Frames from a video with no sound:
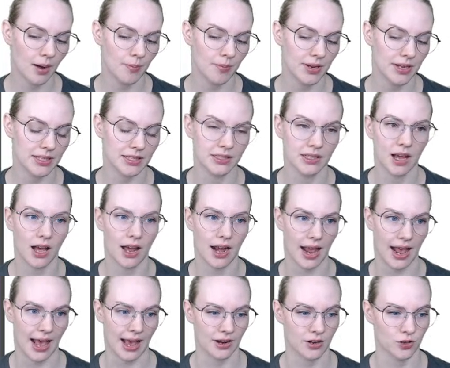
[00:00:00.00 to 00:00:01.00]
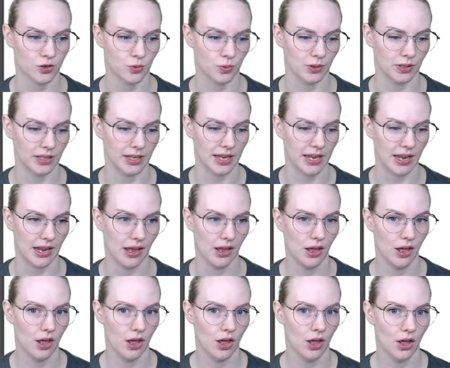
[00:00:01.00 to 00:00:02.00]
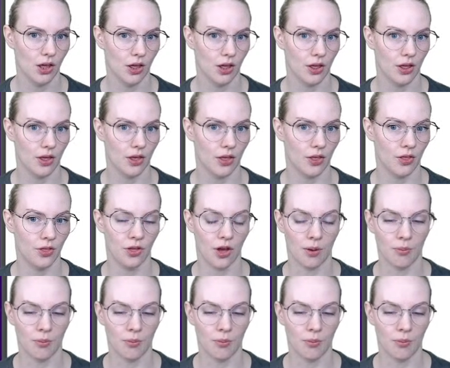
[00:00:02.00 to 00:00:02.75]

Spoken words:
is not actually the